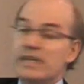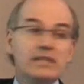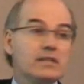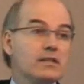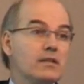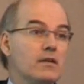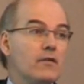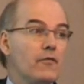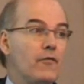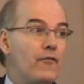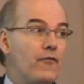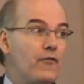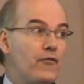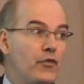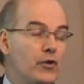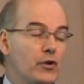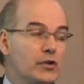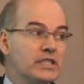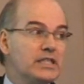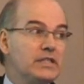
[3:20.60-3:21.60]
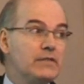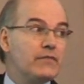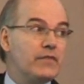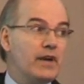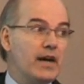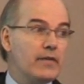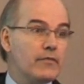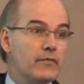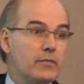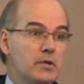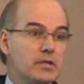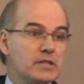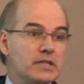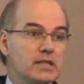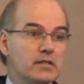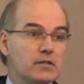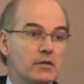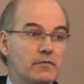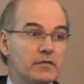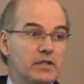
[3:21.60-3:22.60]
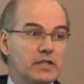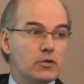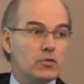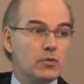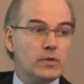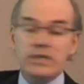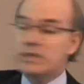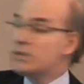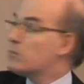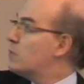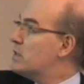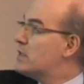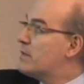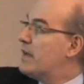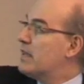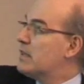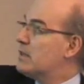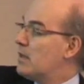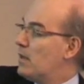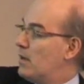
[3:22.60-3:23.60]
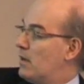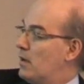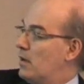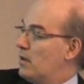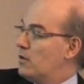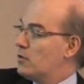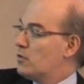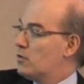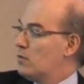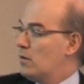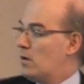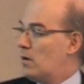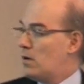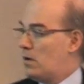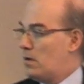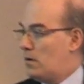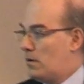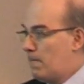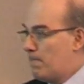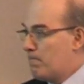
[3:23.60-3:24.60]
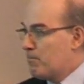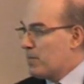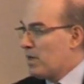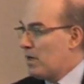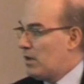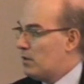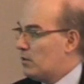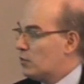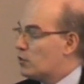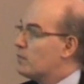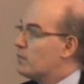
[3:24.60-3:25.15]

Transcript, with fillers: than 35% of decrease respect to uh, uh